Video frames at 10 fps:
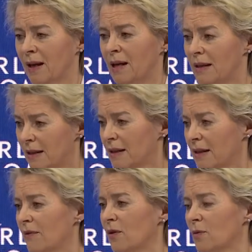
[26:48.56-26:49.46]
Leaders
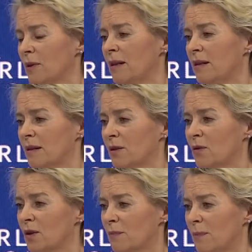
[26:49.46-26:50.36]
have agreed
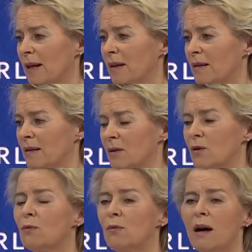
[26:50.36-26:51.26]
to spend
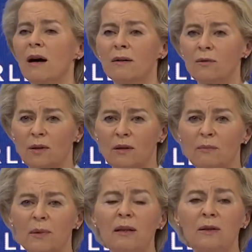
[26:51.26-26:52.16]
200
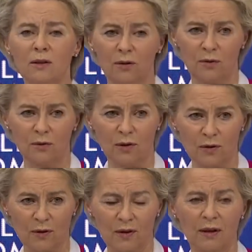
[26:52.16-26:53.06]
billion
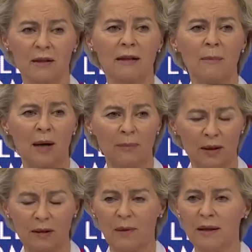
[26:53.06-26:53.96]
euros, step up
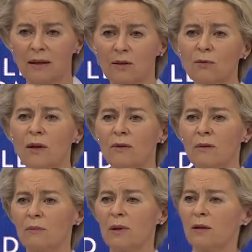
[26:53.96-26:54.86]
in spending
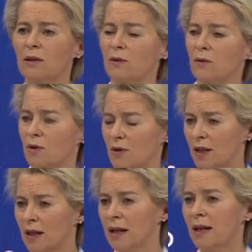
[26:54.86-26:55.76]
200 billion euros
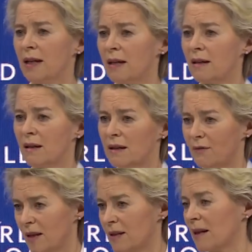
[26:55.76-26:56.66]
in
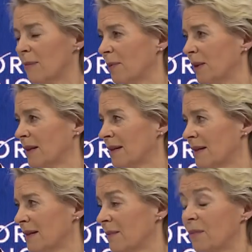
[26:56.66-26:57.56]
defense
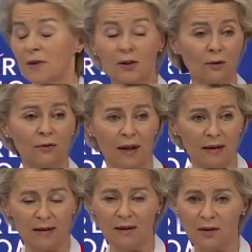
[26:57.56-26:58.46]
capabilities. So far,
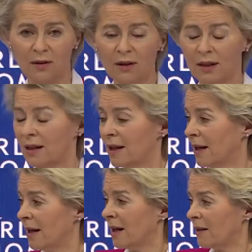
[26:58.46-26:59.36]
this is good.
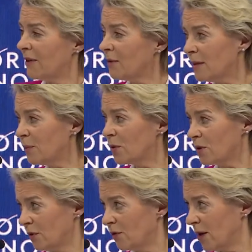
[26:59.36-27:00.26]
Very
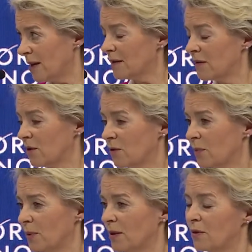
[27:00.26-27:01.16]
important for us in the
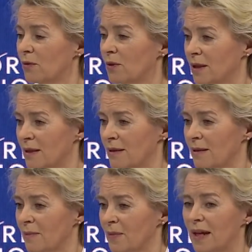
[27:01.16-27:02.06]
European Union
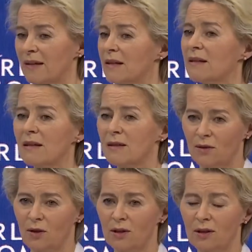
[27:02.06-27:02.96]
is that this is
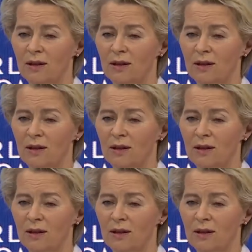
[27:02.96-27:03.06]
not